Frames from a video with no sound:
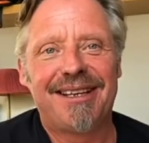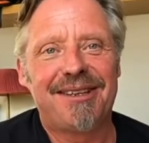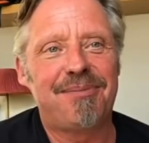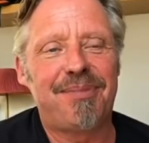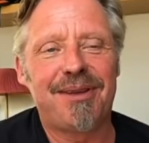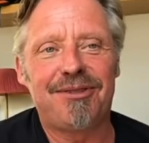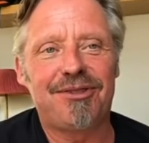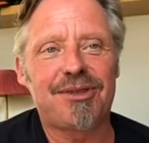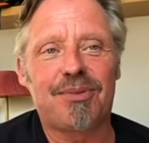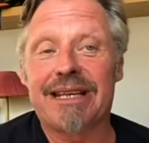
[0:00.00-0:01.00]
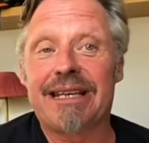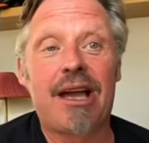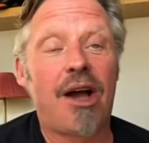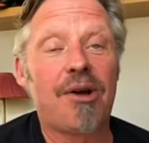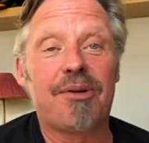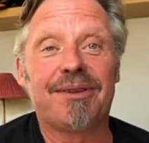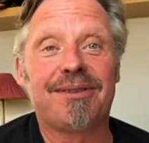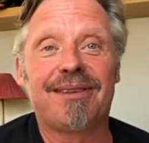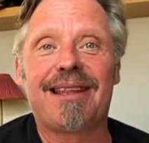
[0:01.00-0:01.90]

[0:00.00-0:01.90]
you just want to go, and